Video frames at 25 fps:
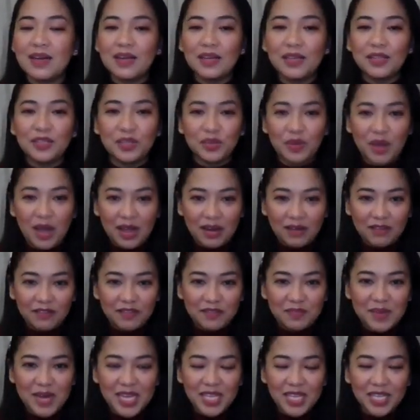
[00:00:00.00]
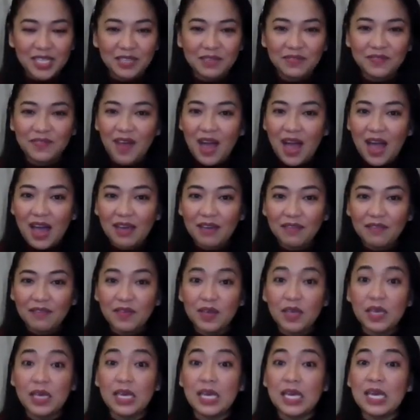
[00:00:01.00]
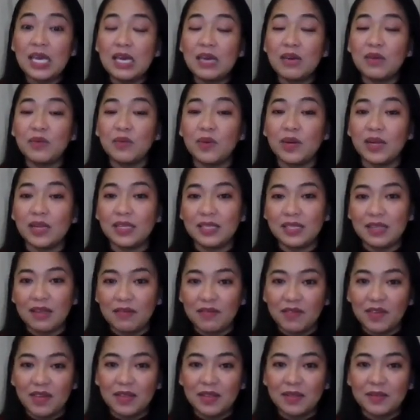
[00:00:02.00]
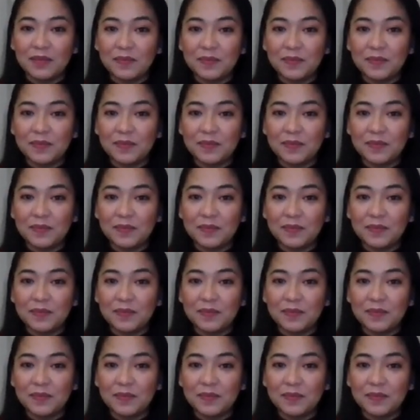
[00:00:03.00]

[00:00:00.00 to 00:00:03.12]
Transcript: 12 minus 5 equals 7.